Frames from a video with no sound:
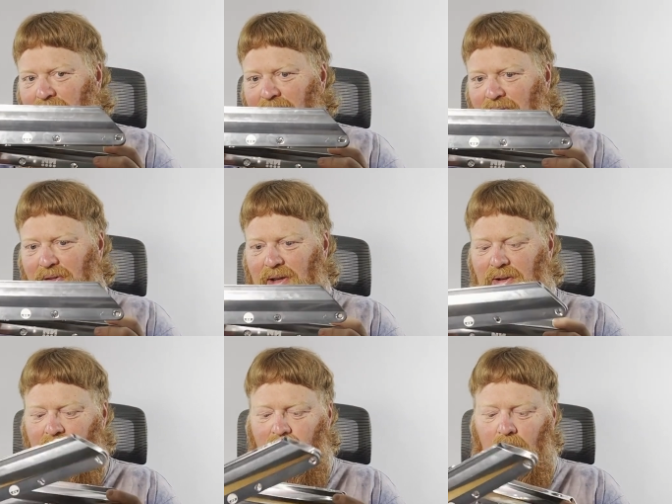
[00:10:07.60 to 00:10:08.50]
the
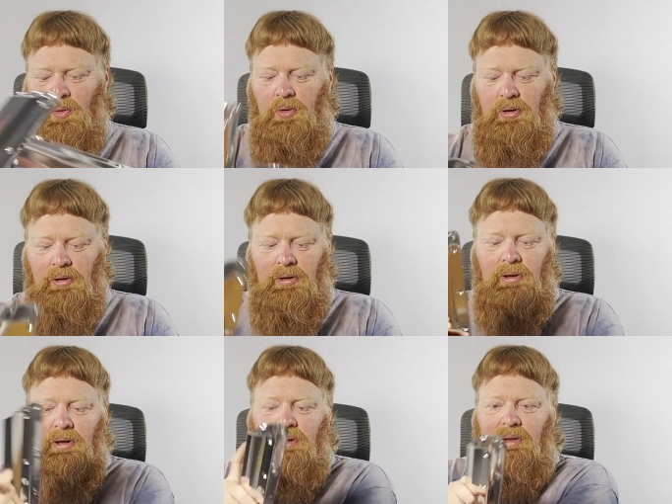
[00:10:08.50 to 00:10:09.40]
outside or
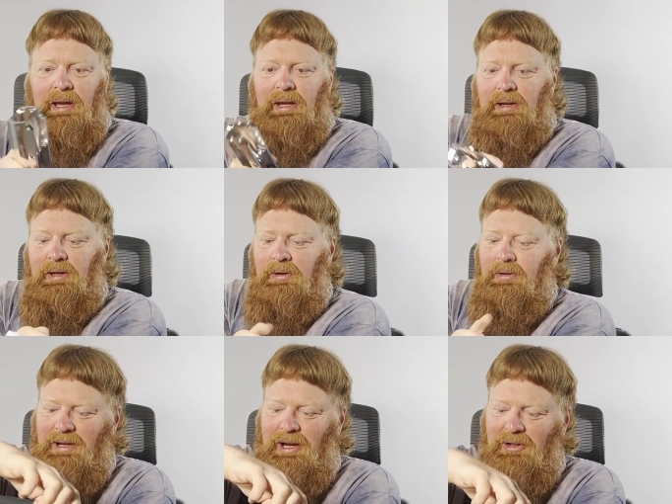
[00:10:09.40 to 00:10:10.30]
the in
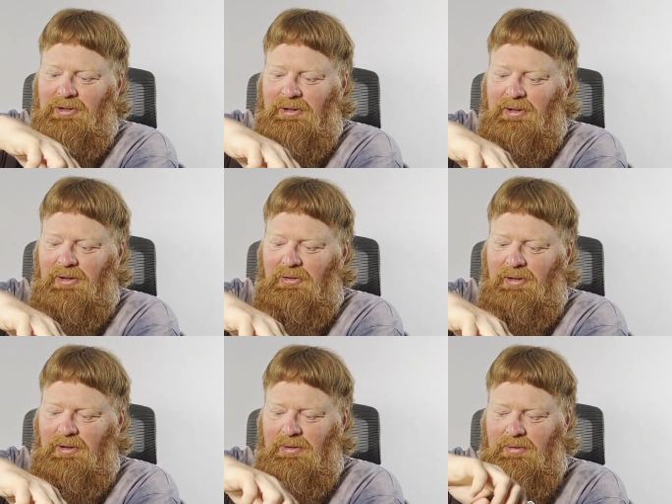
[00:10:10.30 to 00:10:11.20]
character on the
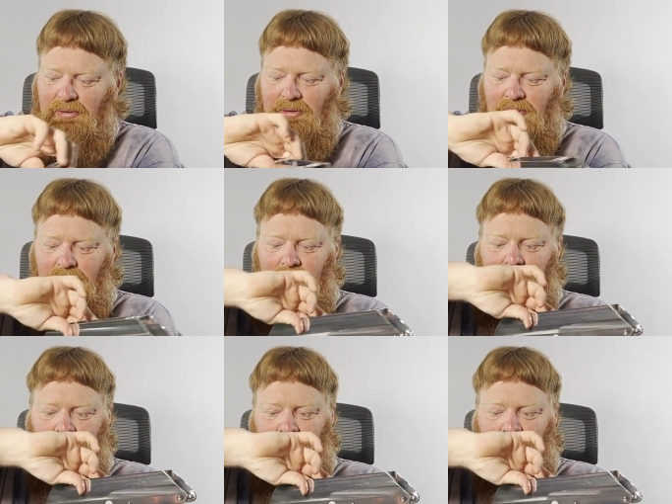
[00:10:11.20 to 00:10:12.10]
outside. So,
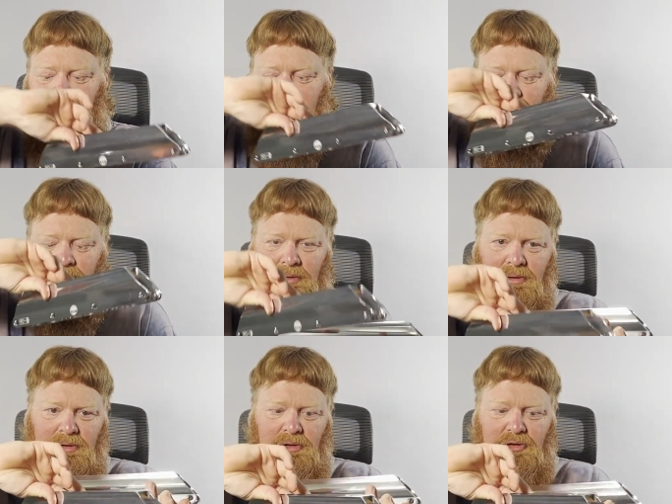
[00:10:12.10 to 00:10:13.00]

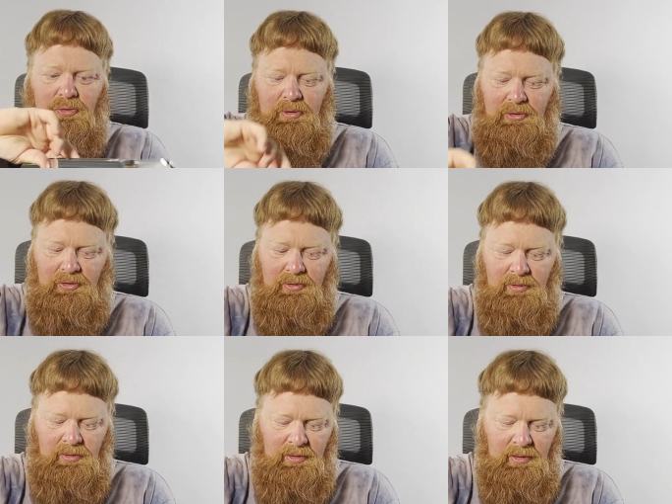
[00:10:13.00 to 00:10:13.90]
your choice.
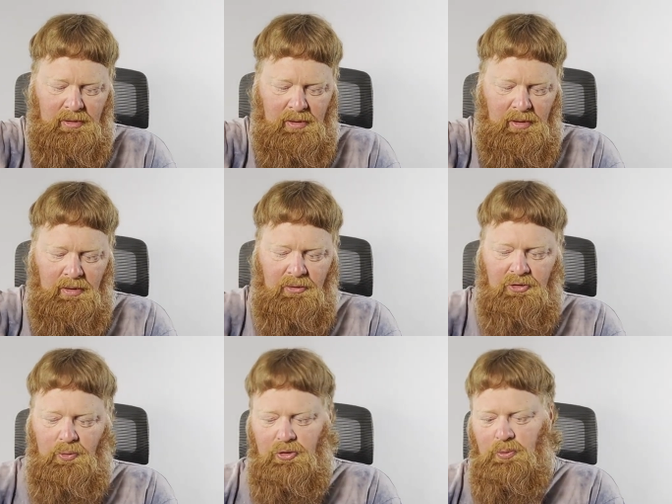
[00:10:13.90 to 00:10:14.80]

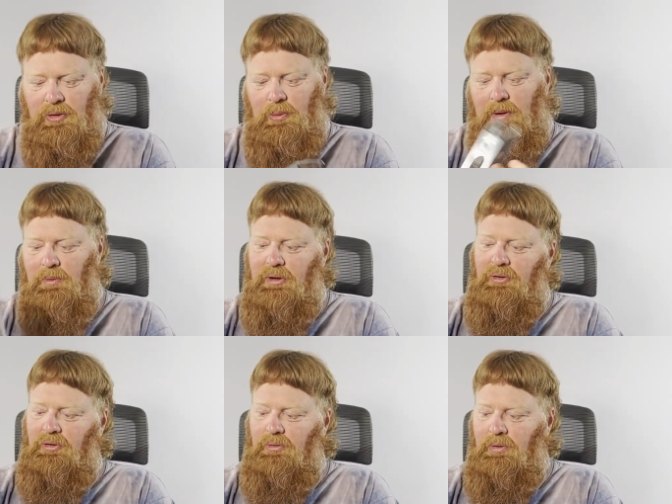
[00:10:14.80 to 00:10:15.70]
So which one do I
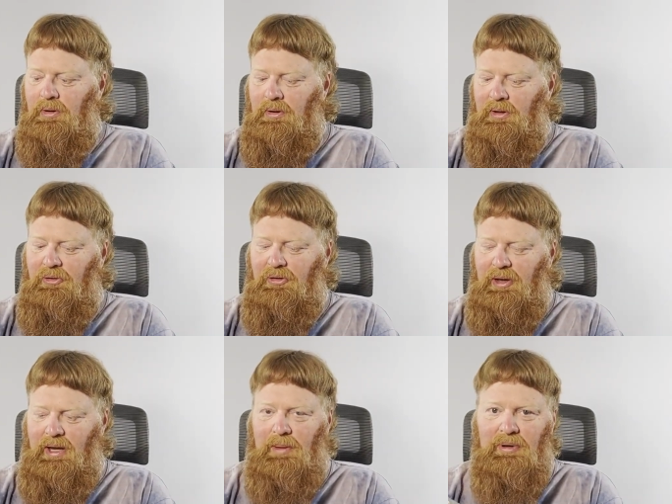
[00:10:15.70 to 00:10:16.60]
want to do? Let's
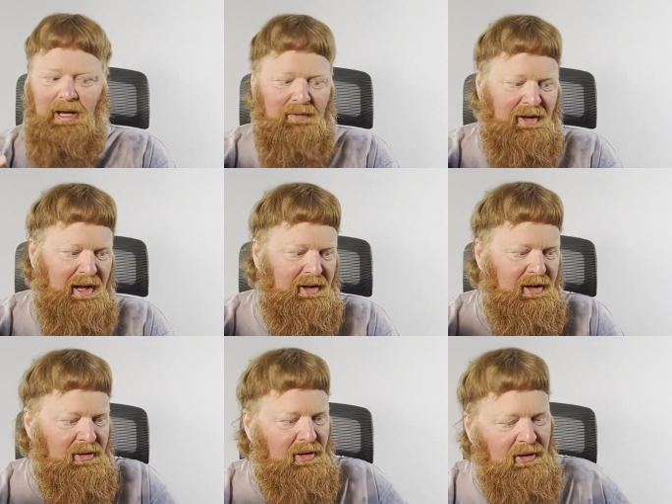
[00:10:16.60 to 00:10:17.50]
say I'm going to have the in
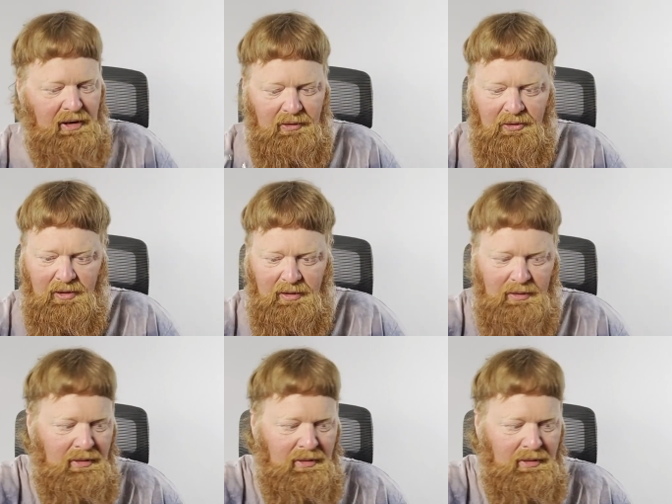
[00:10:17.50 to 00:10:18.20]
on the outside.